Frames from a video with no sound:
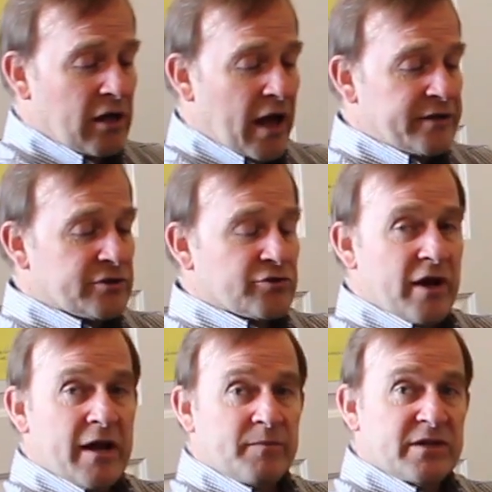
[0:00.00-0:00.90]
a line
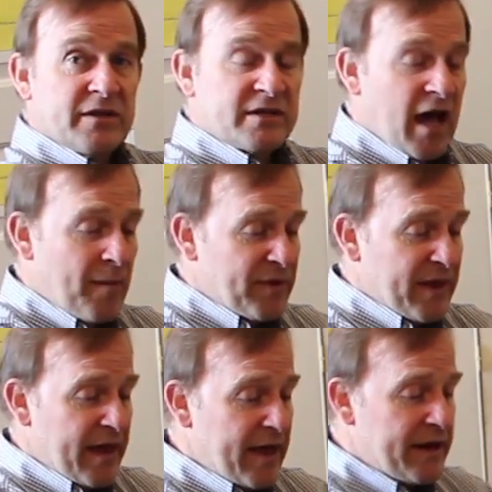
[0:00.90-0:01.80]
straight up to the top of
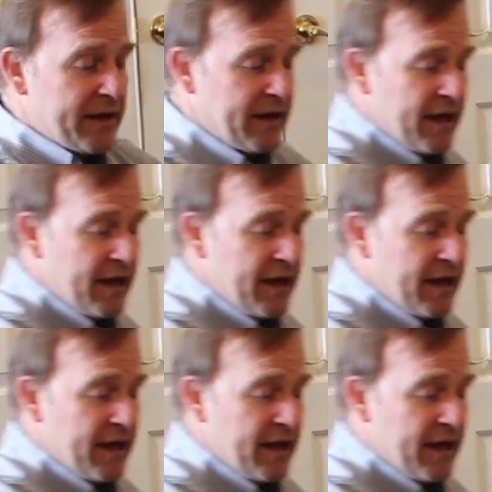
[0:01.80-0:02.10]
the head,